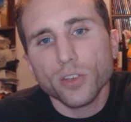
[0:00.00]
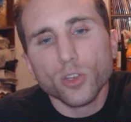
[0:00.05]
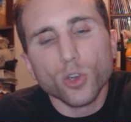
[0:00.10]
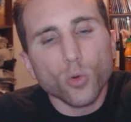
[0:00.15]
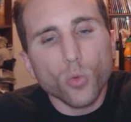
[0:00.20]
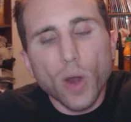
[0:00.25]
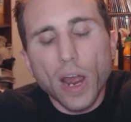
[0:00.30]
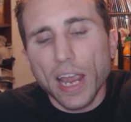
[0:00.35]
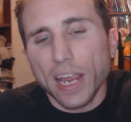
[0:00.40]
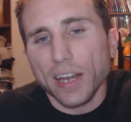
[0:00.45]

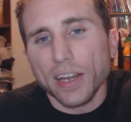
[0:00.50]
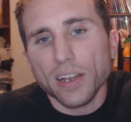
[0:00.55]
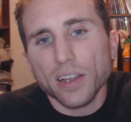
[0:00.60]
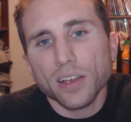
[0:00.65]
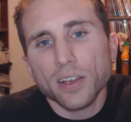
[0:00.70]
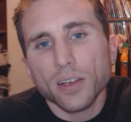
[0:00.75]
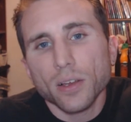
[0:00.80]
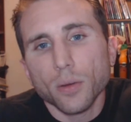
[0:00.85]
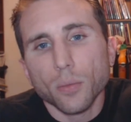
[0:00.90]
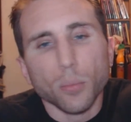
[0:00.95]
You're right.
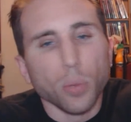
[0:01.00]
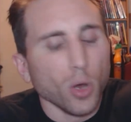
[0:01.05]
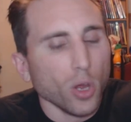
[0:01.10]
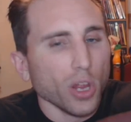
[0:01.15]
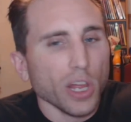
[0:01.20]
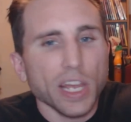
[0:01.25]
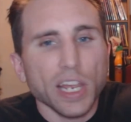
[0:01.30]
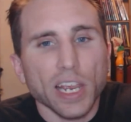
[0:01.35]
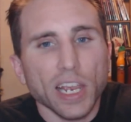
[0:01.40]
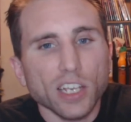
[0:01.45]

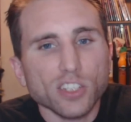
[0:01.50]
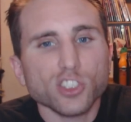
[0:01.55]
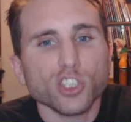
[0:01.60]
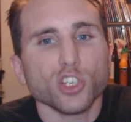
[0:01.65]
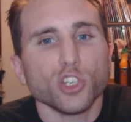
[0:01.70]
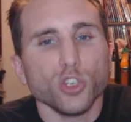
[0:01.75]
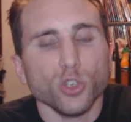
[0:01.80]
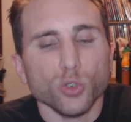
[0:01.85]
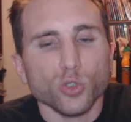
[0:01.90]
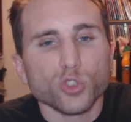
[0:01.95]
Bullying is
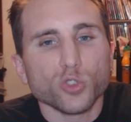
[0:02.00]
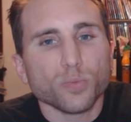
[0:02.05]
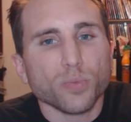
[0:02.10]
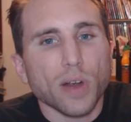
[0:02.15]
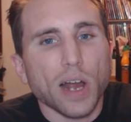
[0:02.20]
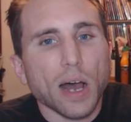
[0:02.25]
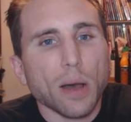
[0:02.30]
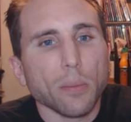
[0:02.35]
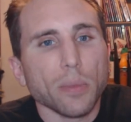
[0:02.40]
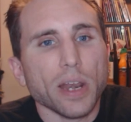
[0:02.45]
a huge
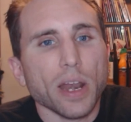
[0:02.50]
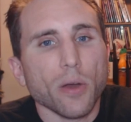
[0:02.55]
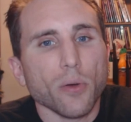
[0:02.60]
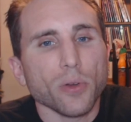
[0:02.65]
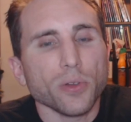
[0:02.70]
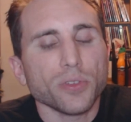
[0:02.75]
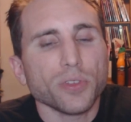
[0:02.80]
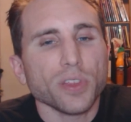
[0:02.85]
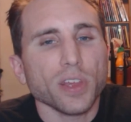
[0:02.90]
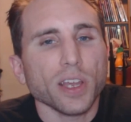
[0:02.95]
problem and
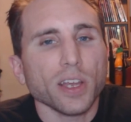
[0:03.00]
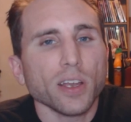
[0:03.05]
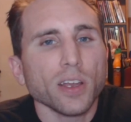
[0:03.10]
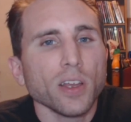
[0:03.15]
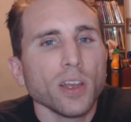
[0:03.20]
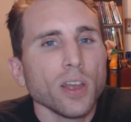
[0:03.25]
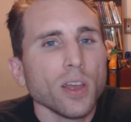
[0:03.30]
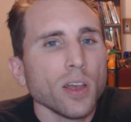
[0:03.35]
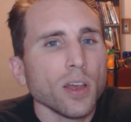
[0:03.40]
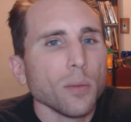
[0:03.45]
everything.
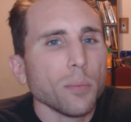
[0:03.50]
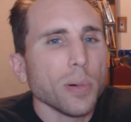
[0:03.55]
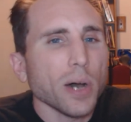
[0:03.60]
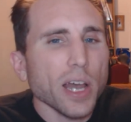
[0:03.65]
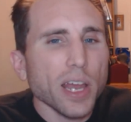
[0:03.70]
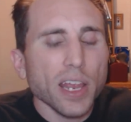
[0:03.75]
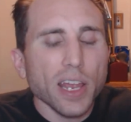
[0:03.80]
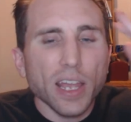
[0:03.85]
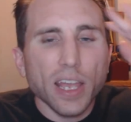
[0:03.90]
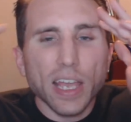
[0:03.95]

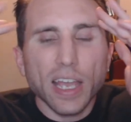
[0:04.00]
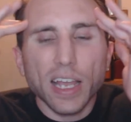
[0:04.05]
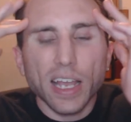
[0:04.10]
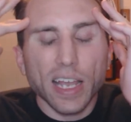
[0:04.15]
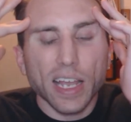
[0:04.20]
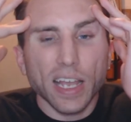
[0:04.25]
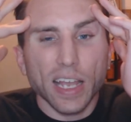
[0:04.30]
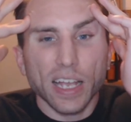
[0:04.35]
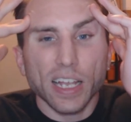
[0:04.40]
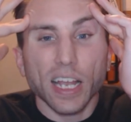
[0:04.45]
But
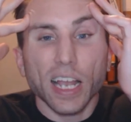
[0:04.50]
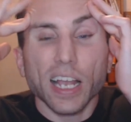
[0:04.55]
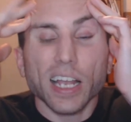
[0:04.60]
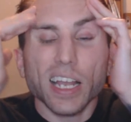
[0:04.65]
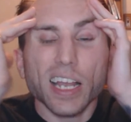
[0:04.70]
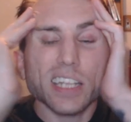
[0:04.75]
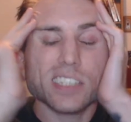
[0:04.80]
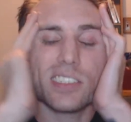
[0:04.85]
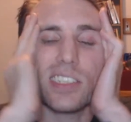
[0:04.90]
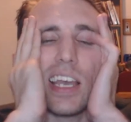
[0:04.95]

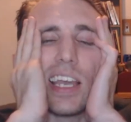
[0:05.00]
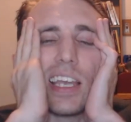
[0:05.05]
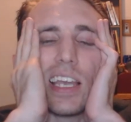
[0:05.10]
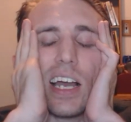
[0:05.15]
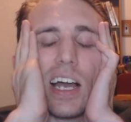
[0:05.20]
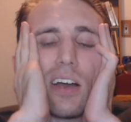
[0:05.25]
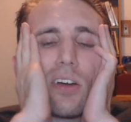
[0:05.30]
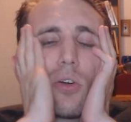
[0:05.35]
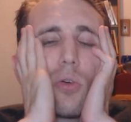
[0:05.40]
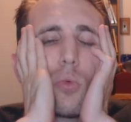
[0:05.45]
it's
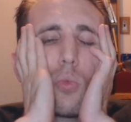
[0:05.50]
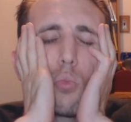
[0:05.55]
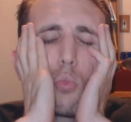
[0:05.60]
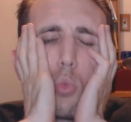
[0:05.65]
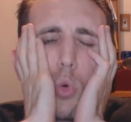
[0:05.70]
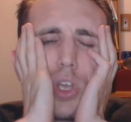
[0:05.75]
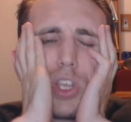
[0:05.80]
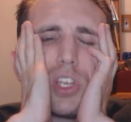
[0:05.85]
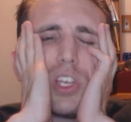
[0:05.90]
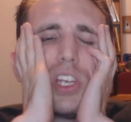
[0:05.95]
like,
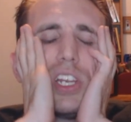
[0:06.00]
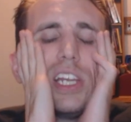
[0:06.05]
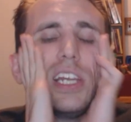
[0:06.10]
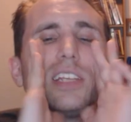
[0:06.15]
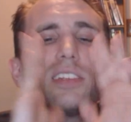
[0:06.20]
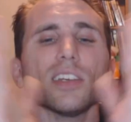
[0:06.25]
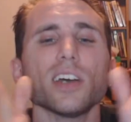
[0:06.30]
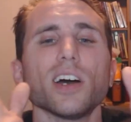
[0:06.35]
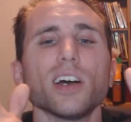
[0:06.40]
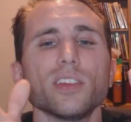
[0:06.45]
what you
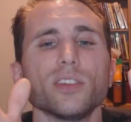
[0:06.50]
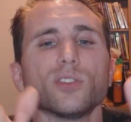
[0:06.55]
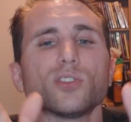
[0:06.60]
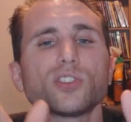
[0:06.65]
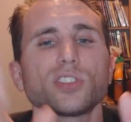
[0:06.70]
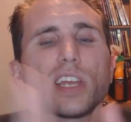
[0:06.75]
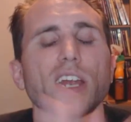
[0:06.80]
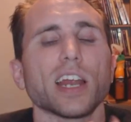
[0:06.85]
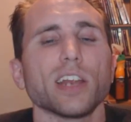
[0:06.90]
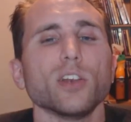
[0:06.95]
need to
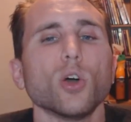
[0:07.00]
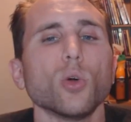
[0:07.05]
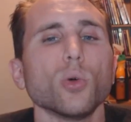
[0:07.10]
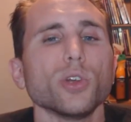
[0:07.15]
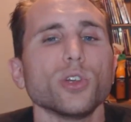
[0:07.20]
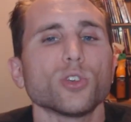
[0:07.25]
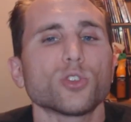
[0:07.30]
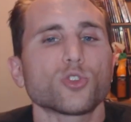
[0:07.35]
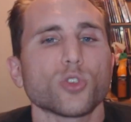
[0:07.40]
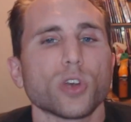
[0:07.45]
understand, I know
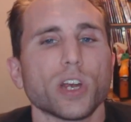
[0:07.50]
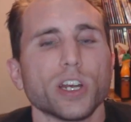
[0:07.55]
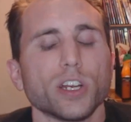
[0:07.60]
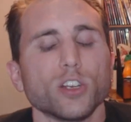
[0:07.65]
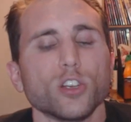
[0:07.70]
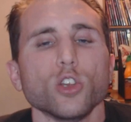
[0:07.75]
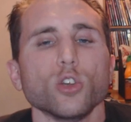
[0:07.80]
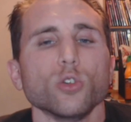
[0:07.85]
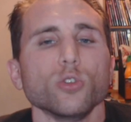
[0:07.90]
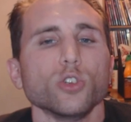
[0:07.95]
what you're trying
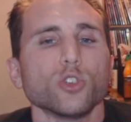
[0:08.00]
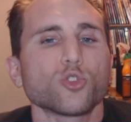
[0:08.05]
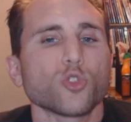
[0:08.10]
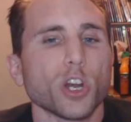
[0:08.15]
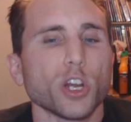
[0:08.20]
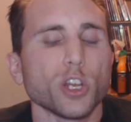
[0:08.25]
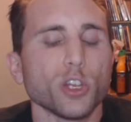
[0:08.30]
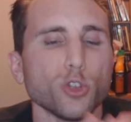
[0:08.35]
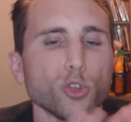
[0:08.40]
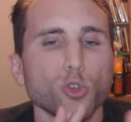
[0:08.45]
to do. You're
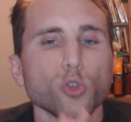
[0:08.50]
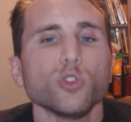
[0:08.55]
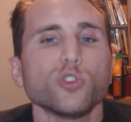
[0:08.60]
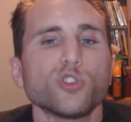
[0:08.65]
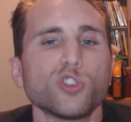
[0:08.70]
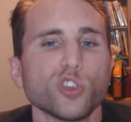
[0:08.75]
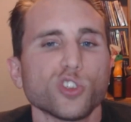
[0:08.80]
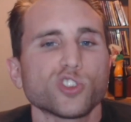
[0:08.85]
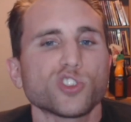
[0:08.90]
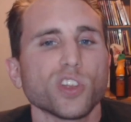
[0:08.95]
trying to
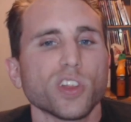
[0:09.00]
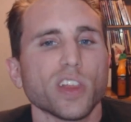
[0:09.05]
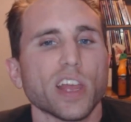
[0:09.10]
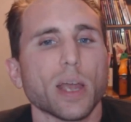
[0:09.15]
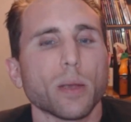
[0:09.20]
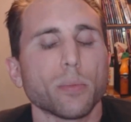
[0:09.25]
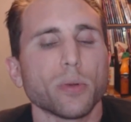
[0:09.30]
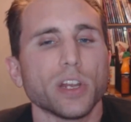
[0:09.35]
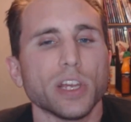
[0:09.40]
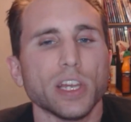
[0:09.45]
use your
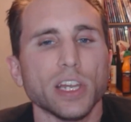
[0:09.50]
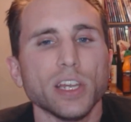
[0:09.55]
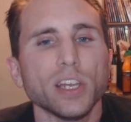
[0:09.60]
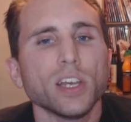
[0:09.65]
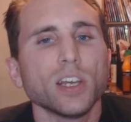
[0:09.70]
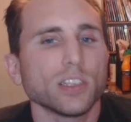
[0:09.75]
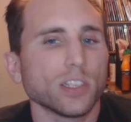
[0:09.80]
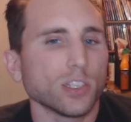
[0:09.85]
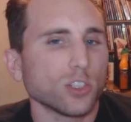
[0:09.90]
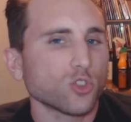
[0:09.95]

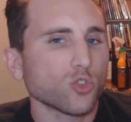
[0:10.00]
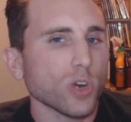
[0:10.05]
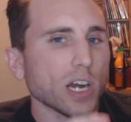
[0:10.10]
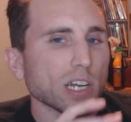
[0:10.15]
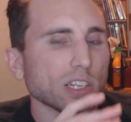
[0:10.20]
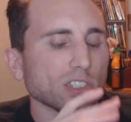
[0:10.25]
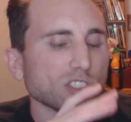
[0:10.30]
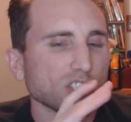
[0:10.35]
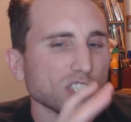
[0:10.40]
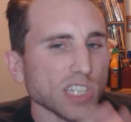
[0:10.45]
celebrity to
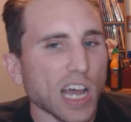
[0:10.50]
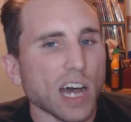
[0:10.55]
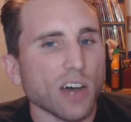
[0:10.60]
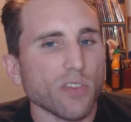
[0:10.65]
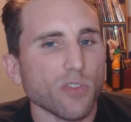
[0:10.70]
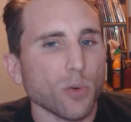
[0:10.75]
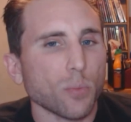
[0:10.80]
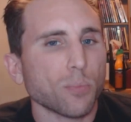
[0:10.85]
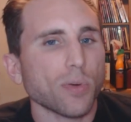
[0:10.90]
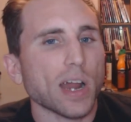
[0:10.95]
try to
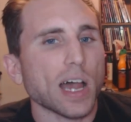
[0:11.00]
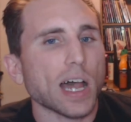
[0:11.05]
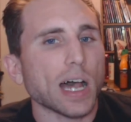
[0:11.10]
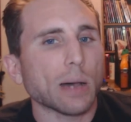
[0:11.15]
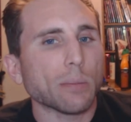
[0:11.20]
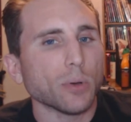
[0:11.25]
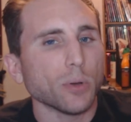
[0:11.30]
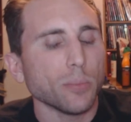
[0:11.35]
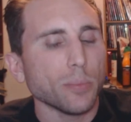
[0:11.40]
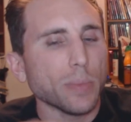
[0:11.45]
solve a
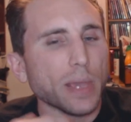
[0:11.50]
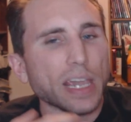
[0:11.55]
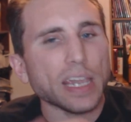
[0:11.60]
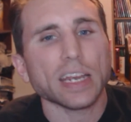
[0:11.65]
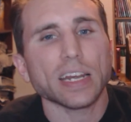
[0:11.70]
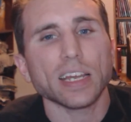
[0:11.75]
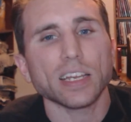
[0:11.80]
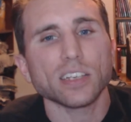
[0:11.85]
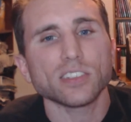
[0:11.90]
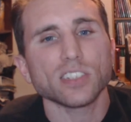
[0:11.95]
problem,
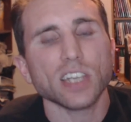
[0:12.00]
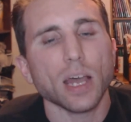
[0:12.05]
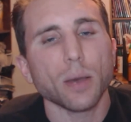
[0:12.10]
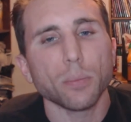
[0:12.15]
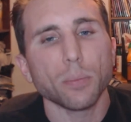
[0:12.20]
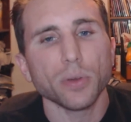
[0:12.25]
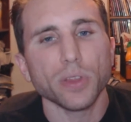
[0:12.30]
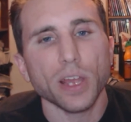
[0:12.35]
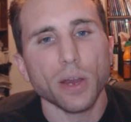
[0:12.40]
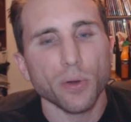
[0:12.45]
make an
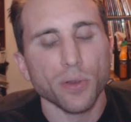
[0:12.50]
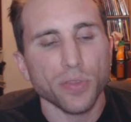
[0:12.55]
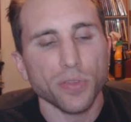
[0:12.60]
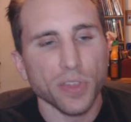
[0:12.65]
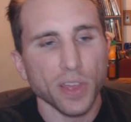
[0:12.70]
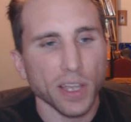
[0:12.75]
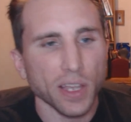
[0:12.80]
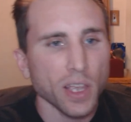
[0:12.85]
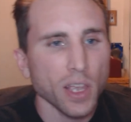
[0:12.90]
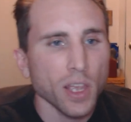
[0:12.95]
example and
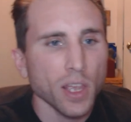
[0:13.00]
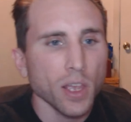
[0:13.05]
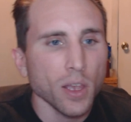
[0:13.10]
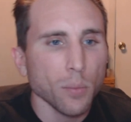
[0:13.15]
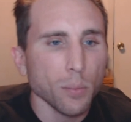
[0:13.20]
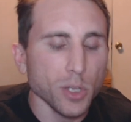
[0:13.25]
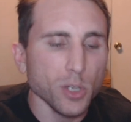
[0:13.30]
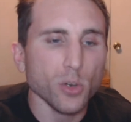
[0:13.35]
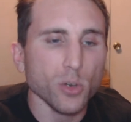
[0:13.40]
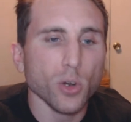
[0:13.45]
everything.
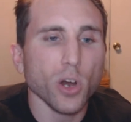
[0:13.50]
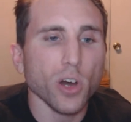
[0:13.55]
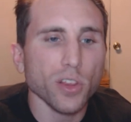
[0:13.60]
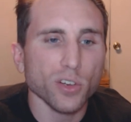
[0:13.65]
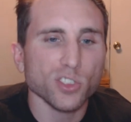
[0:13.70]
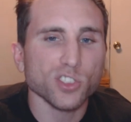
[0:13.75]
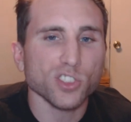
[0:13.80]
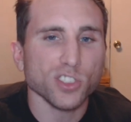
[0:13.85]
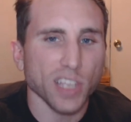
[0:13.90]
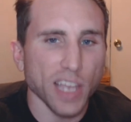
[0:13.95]
But you don't
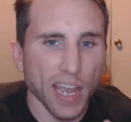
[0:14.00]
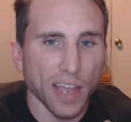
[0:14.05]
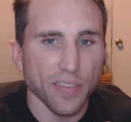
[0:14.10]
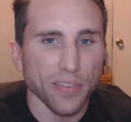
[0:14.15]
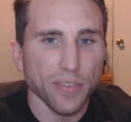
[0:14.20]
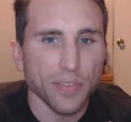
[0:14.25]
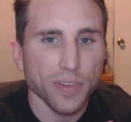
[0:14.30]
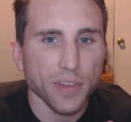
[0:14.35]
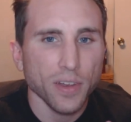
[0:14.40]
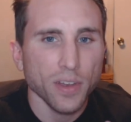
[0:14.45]

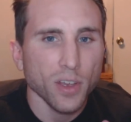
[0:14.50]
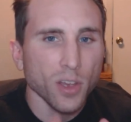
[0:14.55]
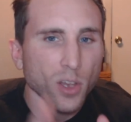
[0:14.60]
understand.